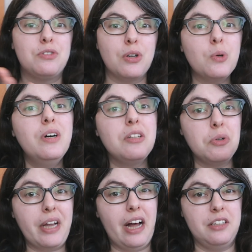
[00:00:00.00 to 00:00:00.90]
so
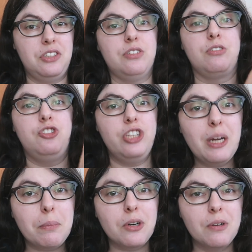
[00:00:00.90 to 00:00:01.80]
locale is still
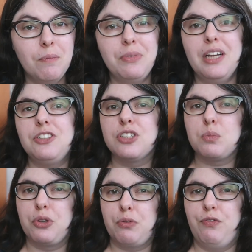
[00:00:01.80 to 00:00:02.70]
cheaper, it's
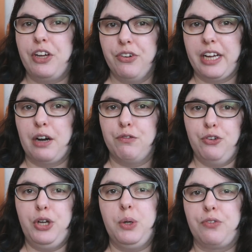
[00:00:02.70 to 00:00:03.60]
just worth figuring out
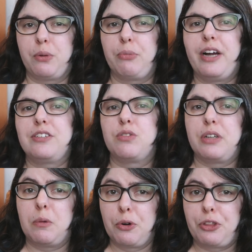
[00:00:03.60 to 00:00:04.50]
for you if the price is
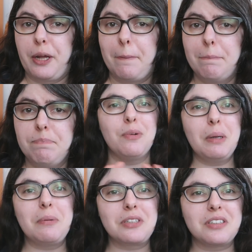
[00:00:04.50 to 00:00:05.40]
really worth it. For
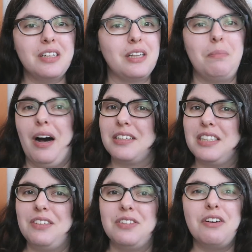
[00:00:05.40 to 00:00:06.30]
me personally, the
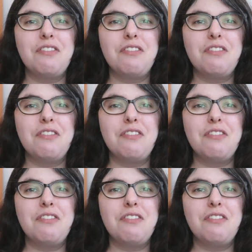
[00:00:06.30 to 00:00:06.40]
positives